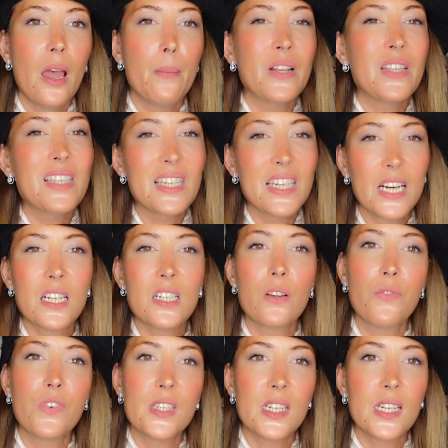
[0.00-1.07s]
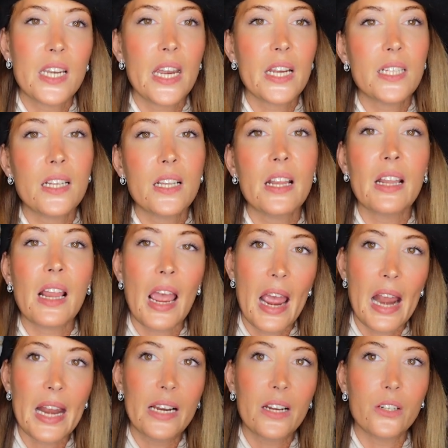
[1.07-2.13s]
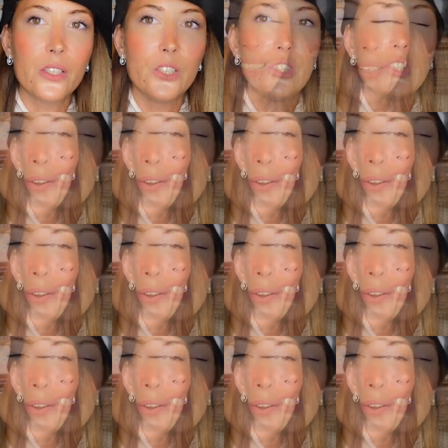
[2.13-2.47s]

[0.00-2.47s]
but still sophisticated and elegant.